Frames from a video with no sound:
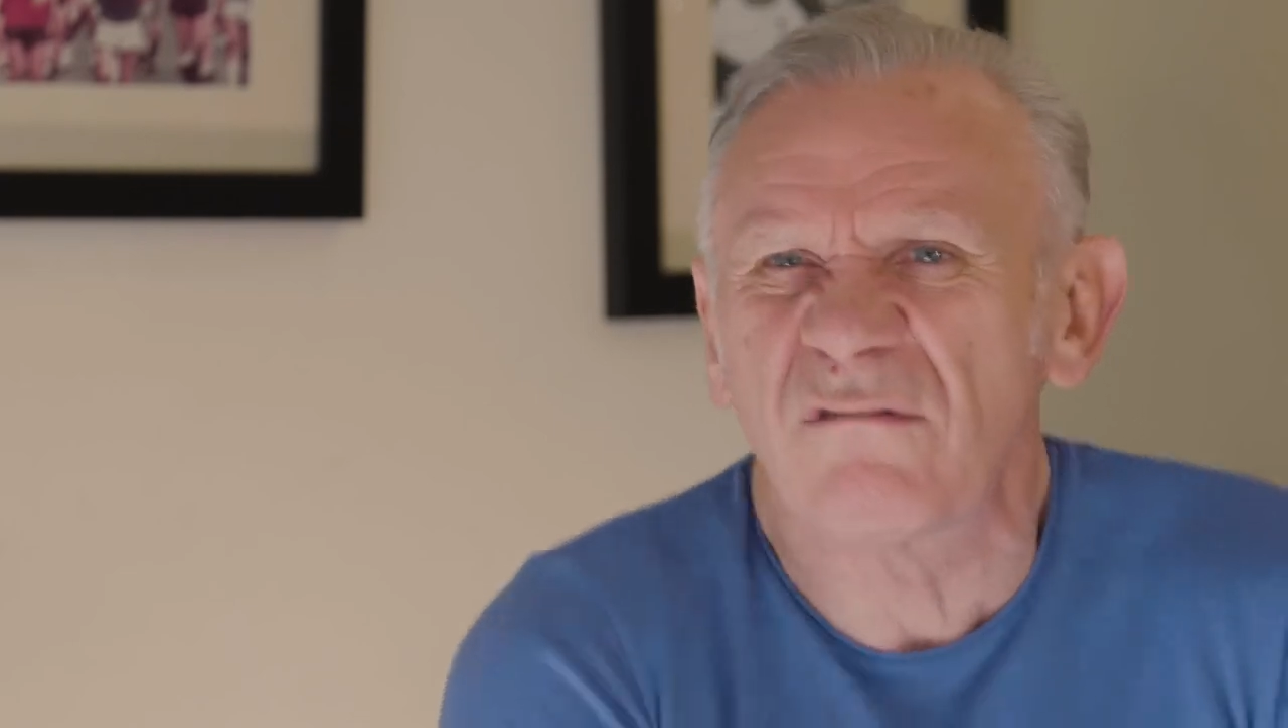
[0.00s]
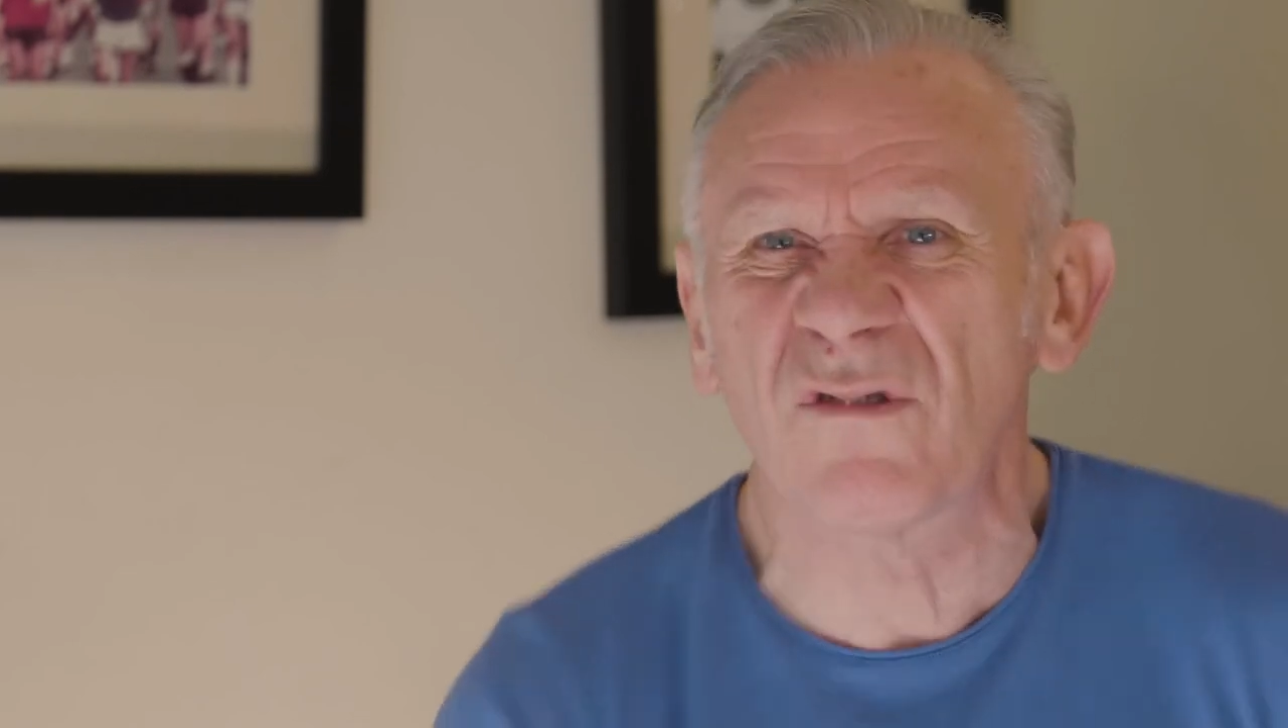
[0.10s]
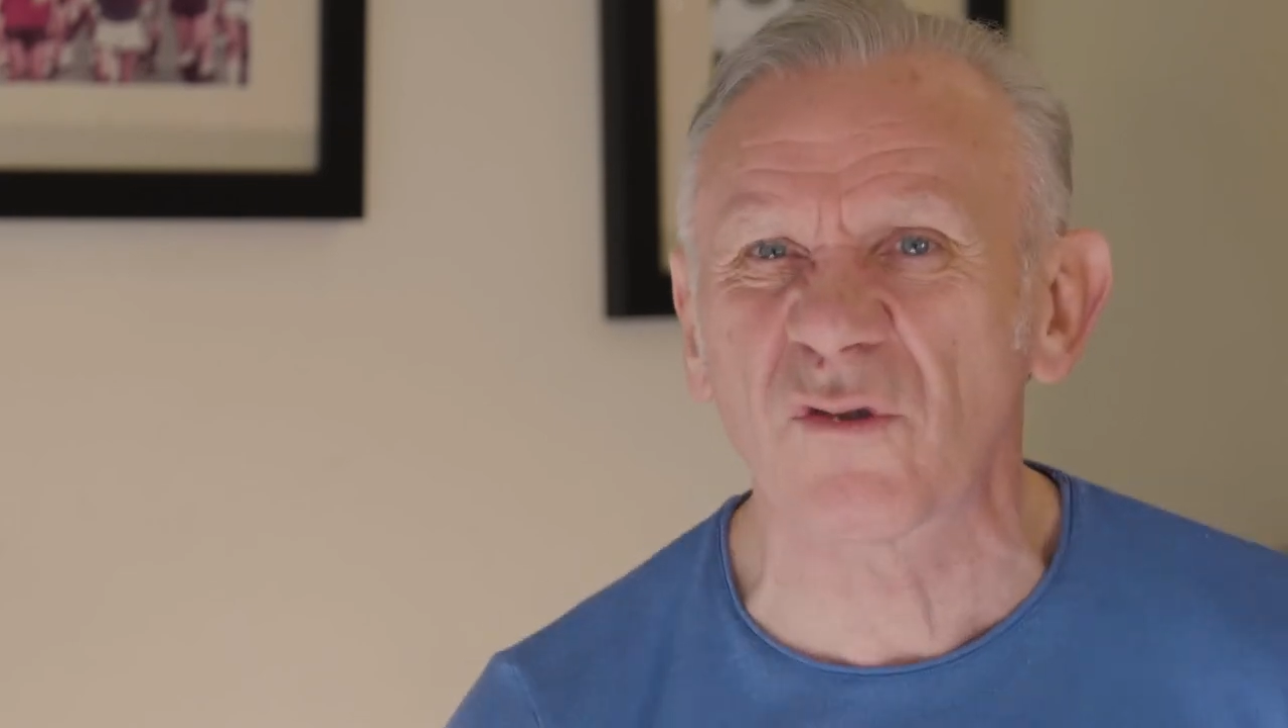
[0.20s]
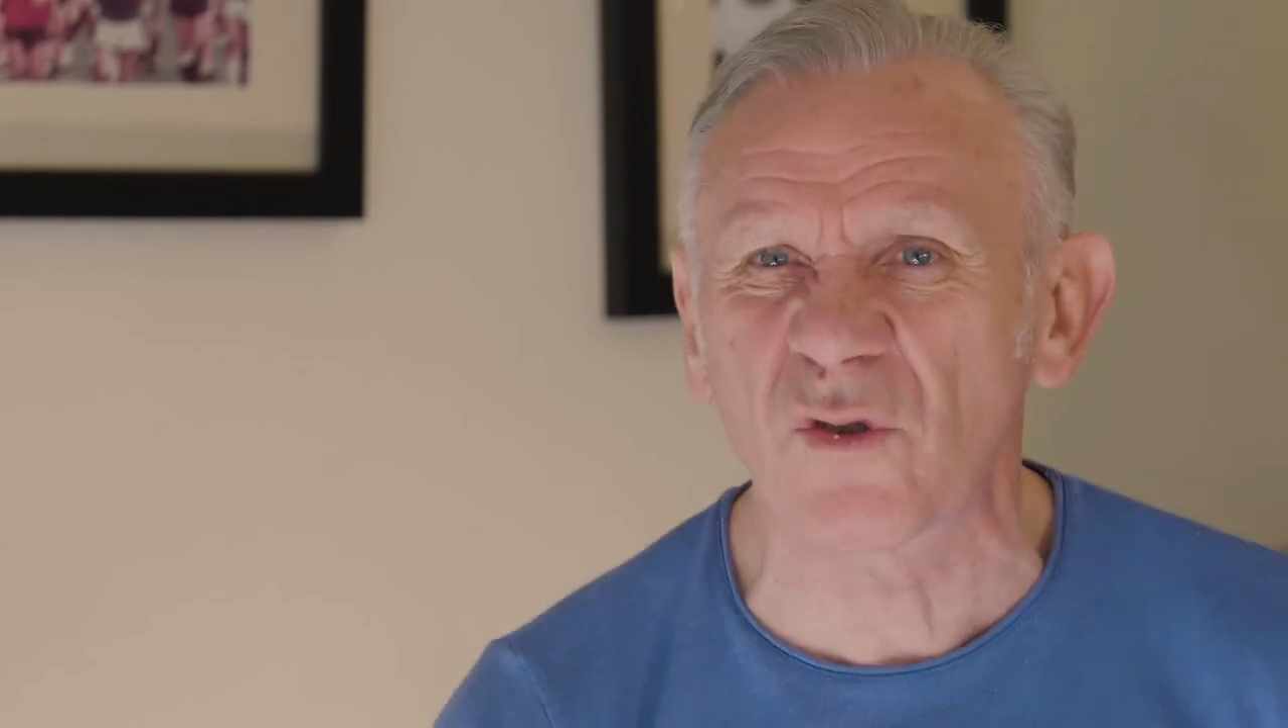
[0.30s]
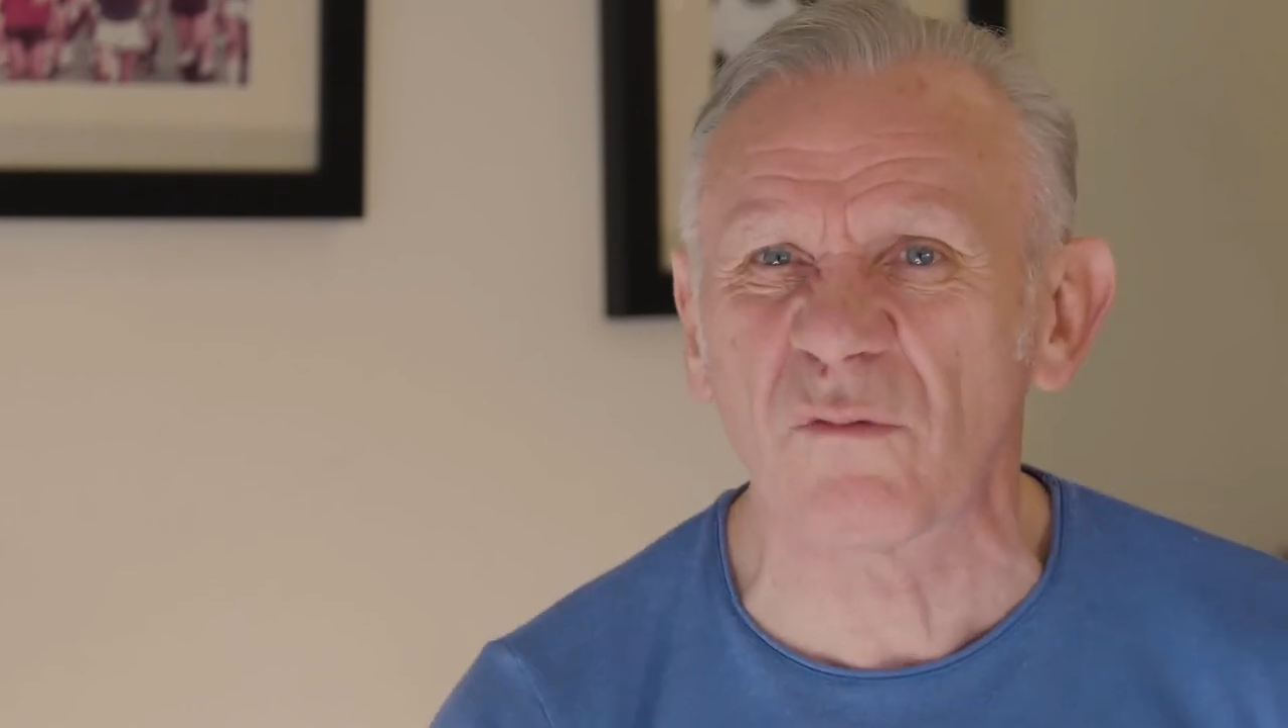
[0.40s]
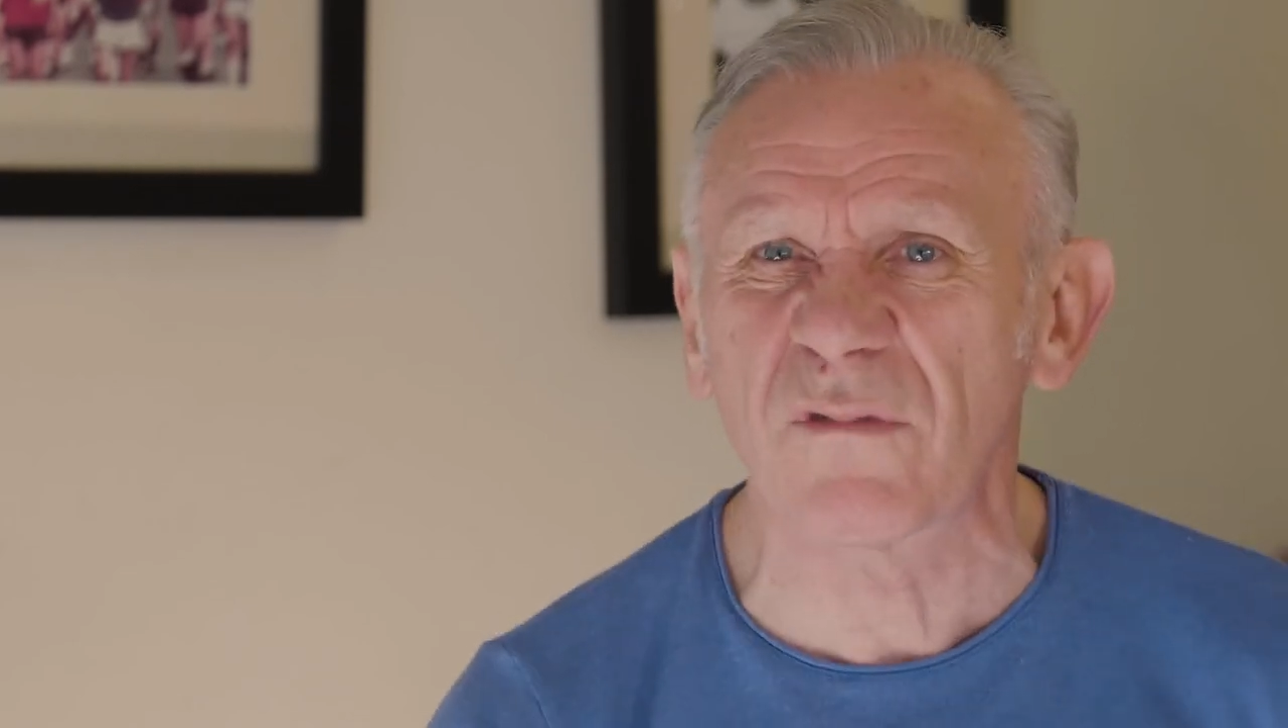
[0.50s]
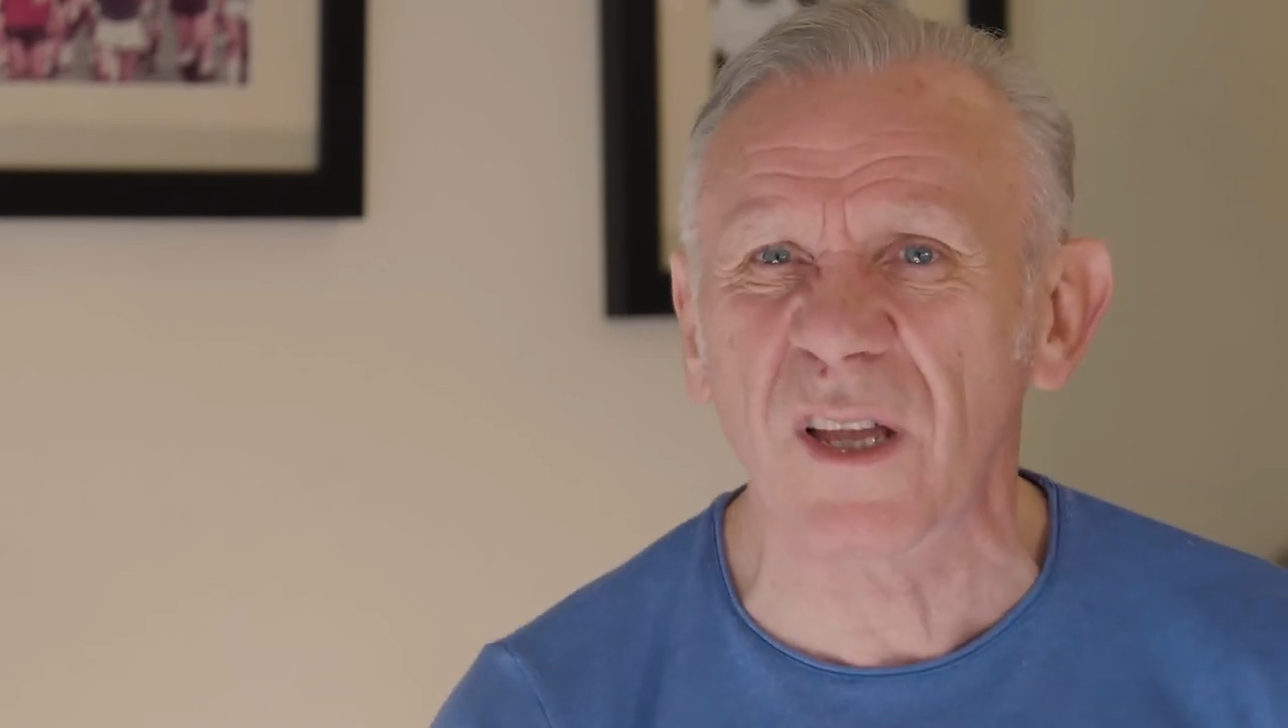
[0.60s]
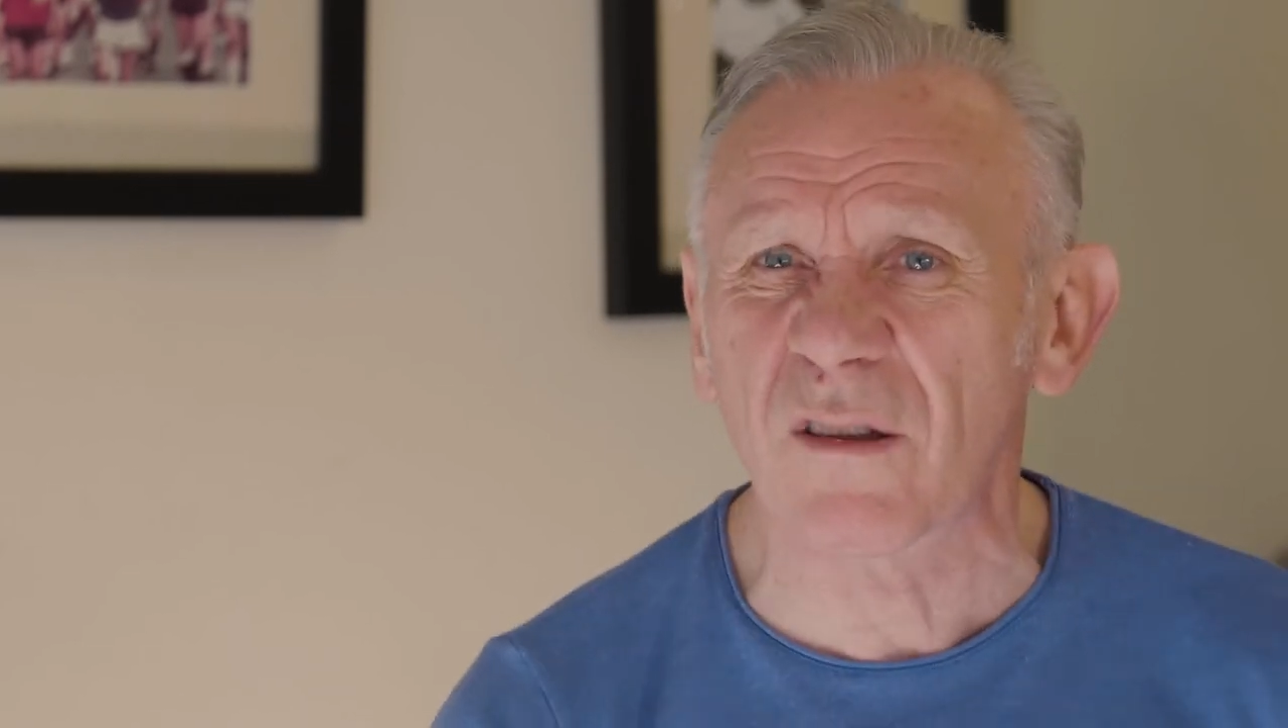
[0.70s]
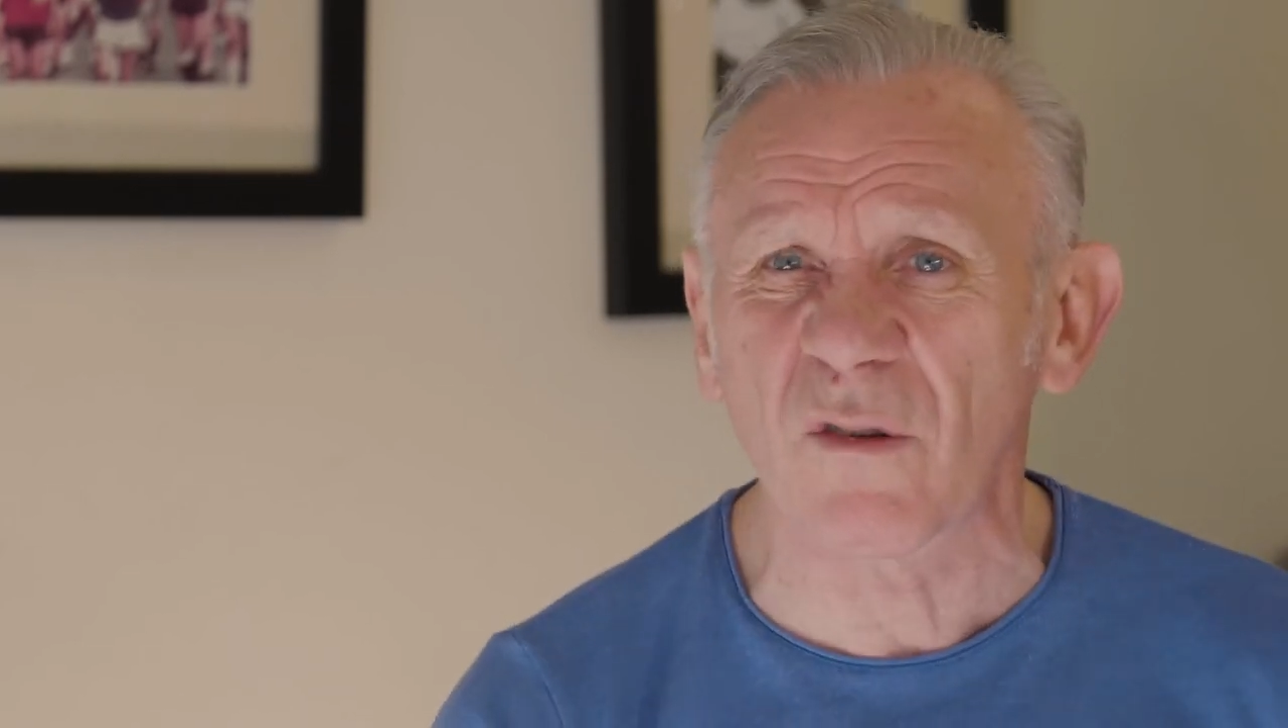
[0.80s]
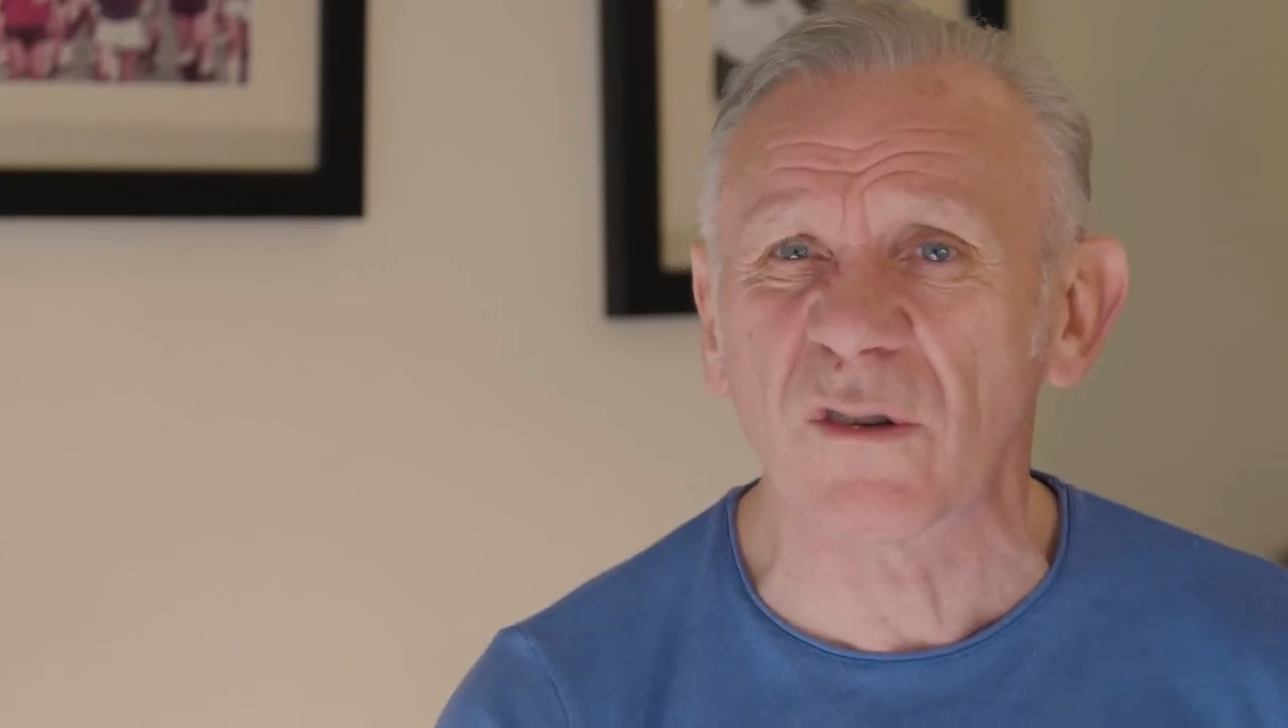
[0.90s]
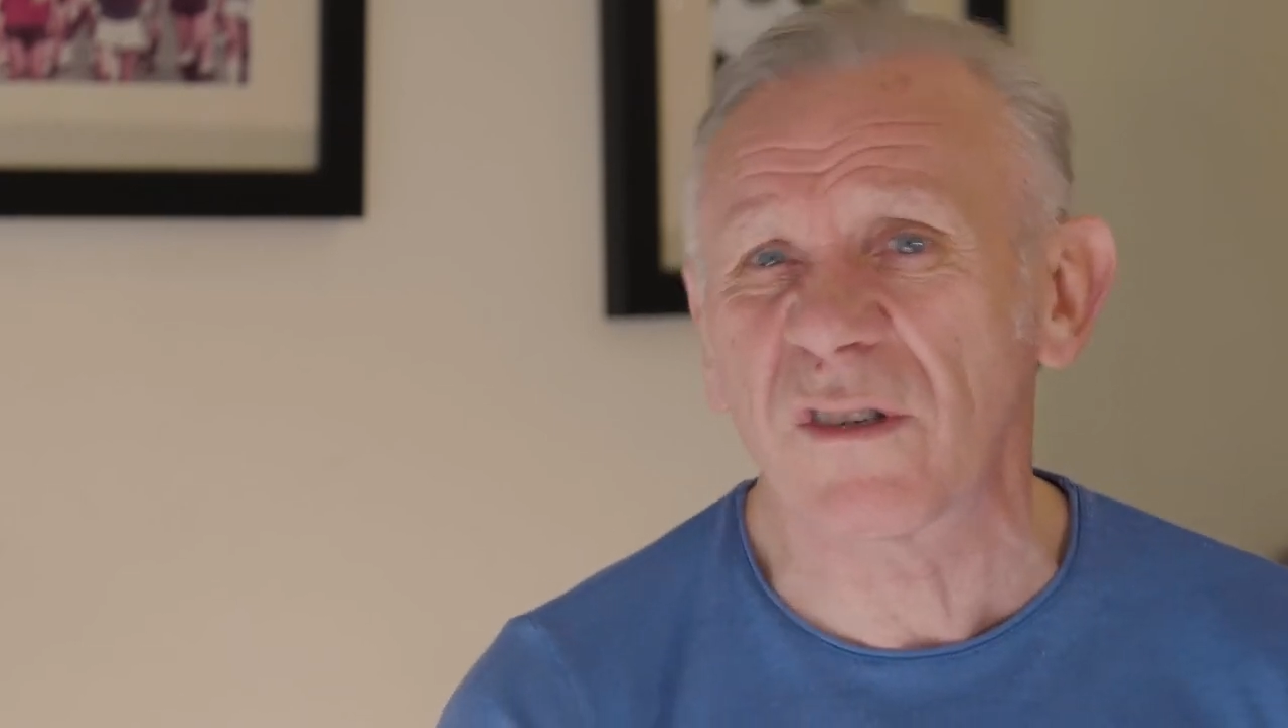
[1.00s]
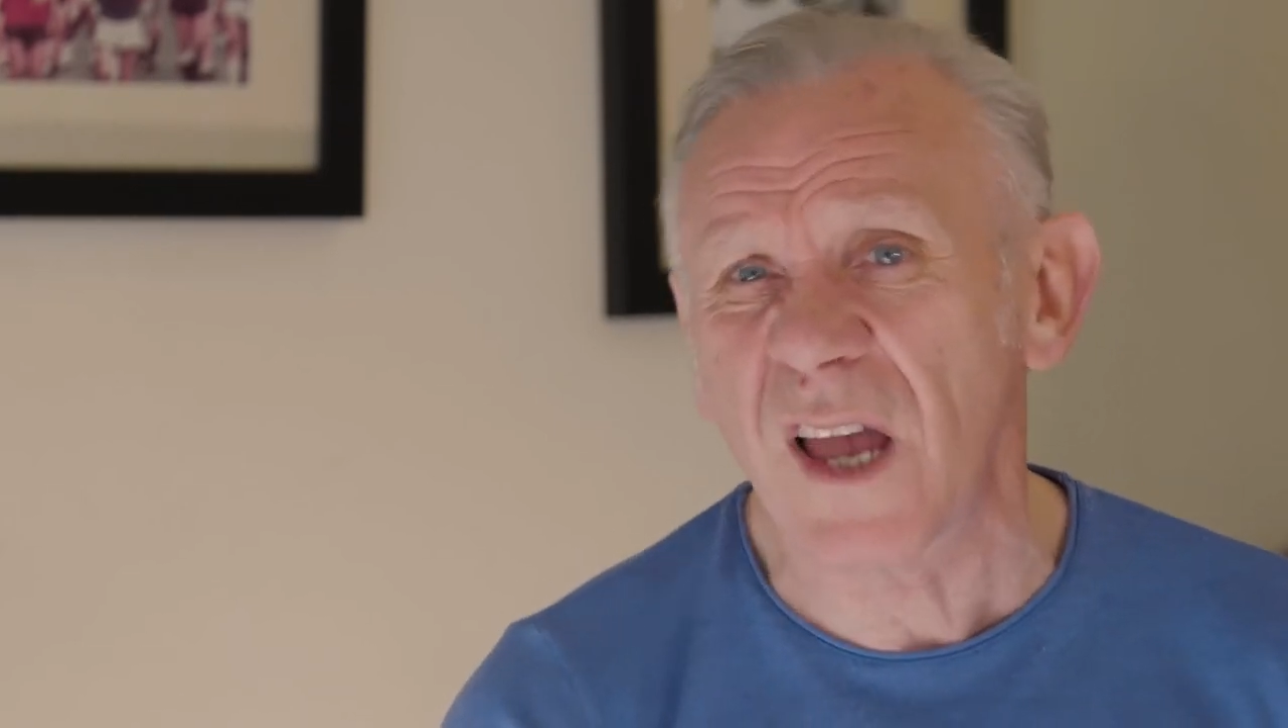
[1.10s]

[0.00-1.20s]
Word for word: Just something I thought,